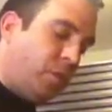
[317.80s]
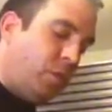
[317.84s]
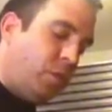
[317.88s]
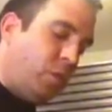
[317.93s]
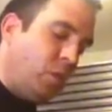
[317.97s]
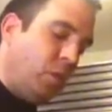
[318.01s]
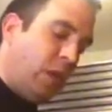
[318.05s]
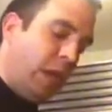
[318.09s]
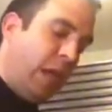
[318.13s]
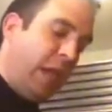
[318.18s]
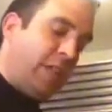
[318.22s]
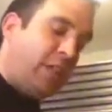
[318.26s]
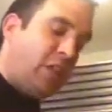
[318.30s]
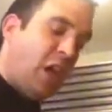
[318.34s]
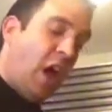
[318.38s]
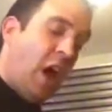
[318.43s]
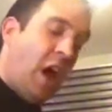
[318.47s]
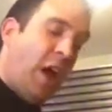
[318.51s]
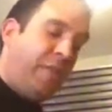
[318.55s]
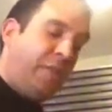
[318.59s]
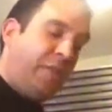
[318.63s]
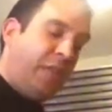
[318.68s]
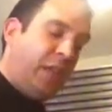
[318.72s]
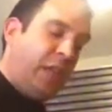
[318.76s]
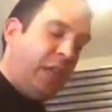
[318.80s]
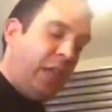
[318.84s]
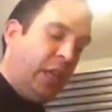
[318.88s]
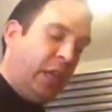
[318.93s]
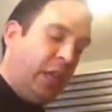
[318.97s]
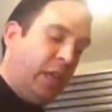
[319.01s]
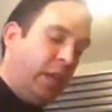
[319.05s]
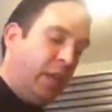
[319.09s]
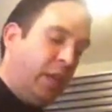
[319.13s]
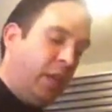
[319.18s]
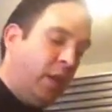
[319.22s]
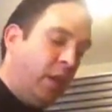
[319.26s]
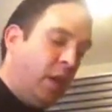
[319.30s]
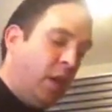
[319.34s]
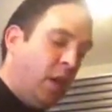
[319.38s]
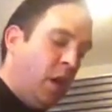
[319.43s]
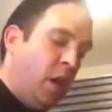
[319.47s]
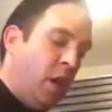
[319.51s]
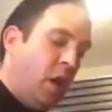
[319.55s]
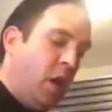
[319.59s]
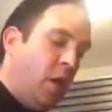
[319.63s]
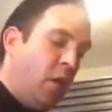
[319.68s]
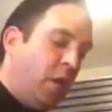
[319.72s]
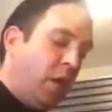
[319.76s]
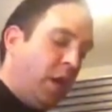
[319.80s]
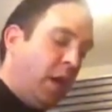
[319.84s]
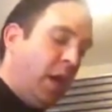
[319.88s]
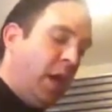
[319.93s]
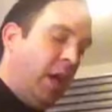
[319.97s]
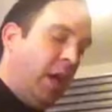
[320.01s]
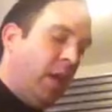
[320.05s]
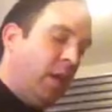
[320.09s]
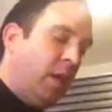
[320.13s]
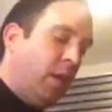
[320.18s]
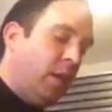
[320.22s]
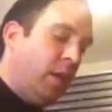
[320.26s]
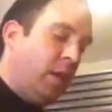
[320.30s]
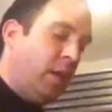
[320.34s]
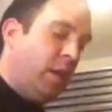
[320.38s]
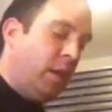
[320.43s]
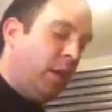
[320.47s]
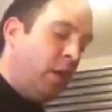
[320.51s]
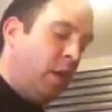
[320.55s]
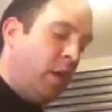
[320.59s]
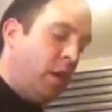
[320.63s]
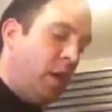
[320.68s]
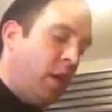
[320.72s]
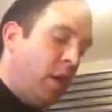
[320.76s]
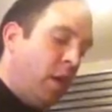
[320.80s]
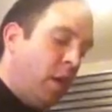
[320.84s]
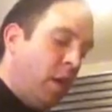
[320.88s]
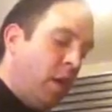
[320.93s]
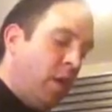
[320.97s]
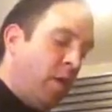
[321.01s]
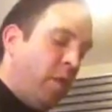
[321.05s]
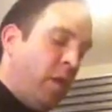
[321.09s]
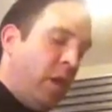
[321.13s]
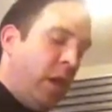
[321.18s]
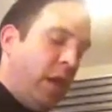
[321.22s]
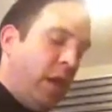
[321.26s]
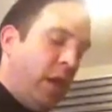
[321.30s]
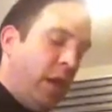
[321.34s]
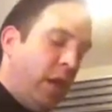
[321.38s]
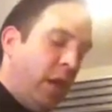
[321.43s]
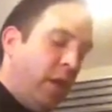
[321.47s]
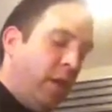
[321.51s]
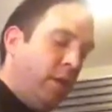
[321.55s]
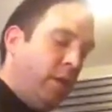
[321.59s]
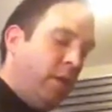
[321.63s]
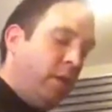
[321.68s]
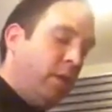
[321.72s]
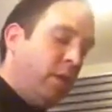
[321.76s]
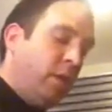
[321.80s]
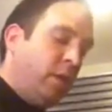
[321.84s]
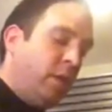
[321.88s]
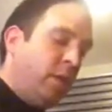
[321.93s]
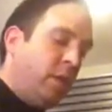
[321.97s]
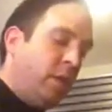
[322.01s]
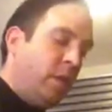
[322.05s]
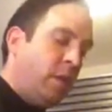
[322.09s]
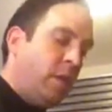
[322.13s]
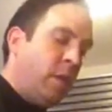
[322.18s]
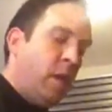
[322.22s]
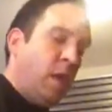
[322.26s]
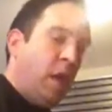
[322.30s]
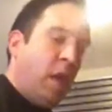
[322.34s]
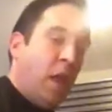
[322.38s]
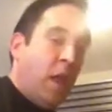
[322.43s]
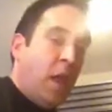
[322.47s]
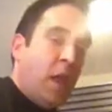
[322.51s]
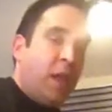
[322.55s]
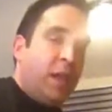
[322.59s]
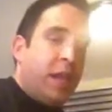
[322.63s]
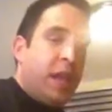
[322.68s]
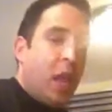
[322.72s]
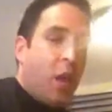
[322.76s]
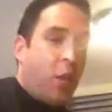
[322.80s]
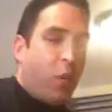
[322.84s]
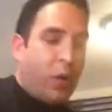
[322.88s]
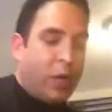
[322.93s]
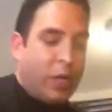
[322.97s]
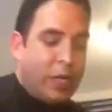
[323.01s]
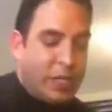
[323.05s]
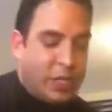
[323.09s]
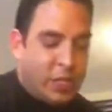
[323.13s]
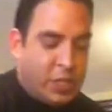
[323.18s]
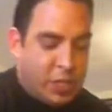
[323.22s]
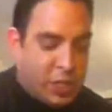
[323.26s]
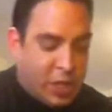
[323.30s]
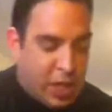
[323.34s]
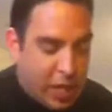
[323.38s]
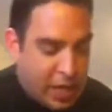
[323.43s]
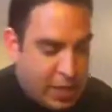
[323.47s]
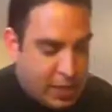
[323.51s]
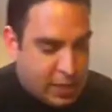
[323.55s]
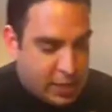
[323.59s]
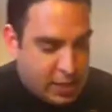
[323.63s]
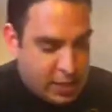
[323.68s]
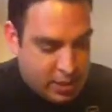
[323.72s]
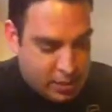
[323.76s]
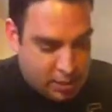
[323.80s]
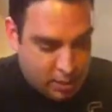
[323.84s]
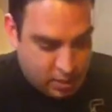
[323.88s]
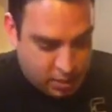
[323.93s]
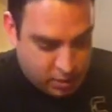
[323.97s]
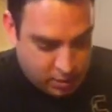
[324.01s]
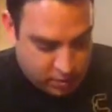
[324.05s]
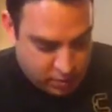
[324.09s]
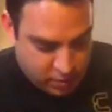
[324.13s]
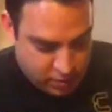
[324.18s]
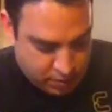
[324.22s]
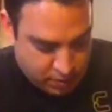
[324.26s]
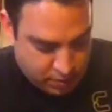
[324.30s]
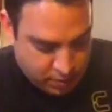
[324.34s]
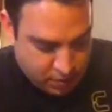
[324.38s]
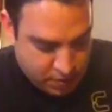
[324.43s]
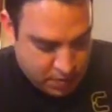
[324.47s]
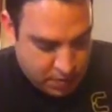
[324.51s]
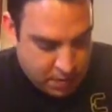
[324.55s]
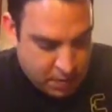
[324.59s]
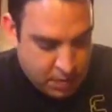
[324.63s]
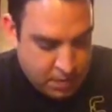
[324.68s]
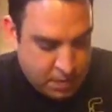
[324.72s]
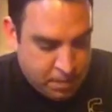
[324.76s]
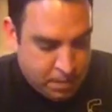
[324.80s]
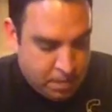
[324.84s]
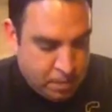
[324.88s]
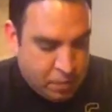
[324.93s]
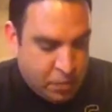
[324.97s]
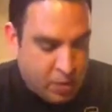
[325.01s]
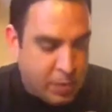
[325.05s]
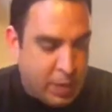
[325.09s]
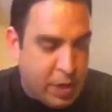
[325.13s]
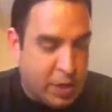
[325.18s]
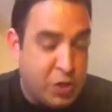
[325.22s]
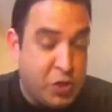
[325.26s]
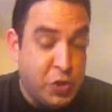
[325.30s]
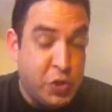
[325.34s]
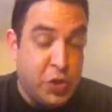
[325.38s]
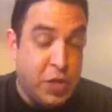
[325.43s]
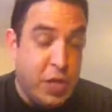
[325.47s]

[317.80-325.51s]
Okay, it's off the heat. Okay, right now. Now we're gonna just taste it. Make sure it